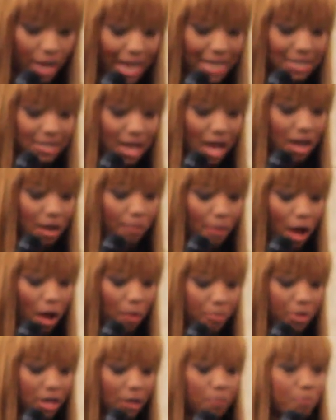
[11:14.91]
is not
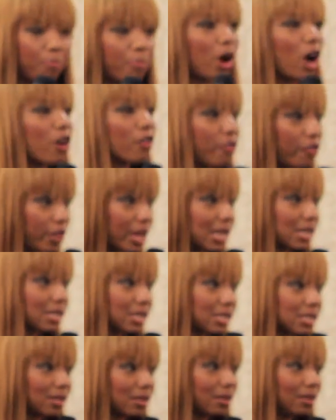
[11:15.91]
about being
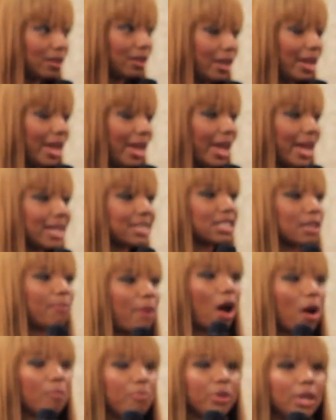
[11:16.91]
perfect. It's
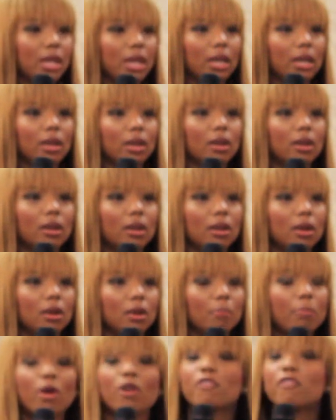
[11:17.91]
about being
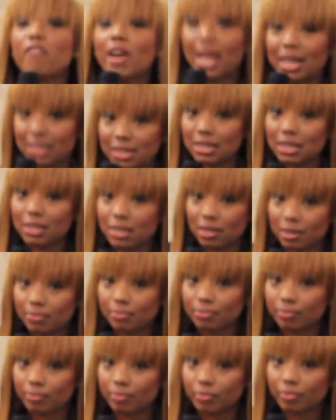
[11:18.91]
perfected.
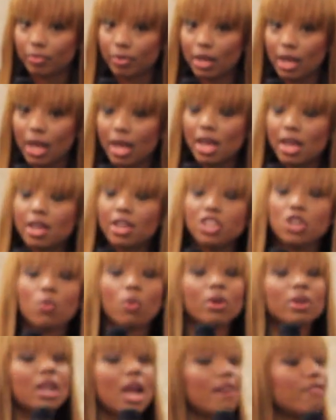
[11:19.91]
You
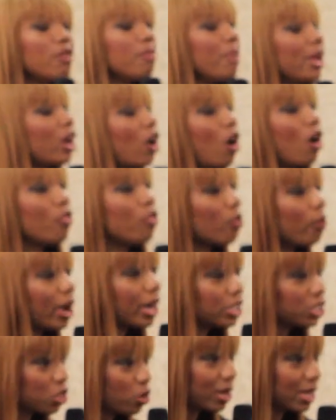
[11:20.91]
will never make all the
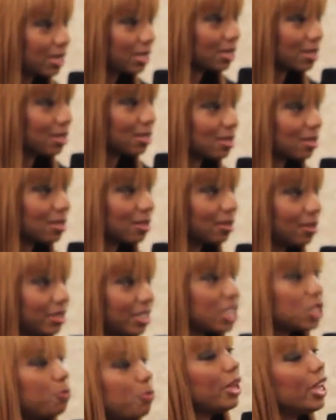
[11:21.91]
right choices.
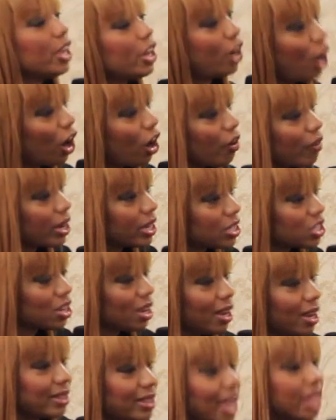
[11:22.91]
Just be encouraged
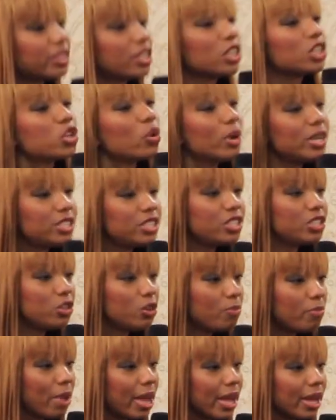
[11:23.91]
that the
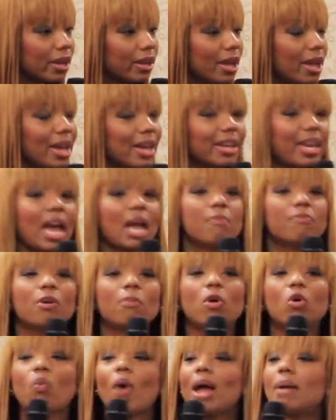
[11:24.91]
choices you make came
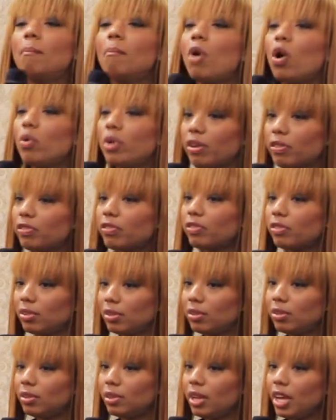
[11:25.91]
from a right motive.
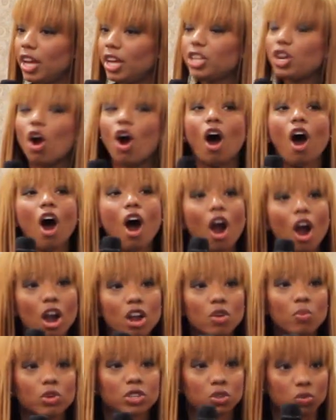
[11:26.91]
Your
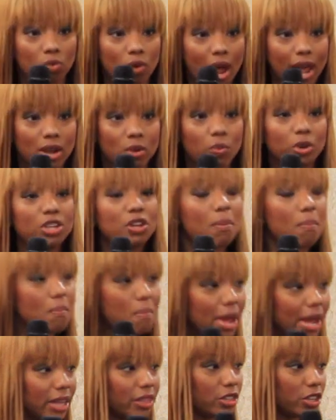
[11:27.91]
heart was right when you
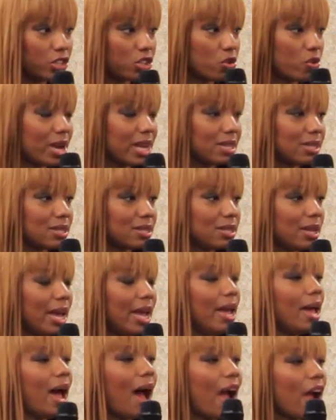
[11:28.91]
made the choice.
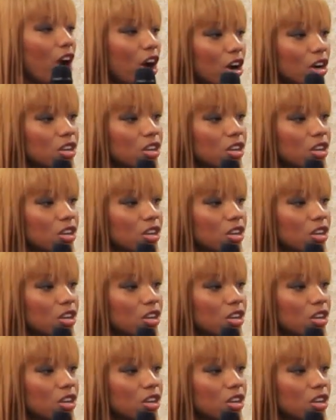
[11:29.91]
I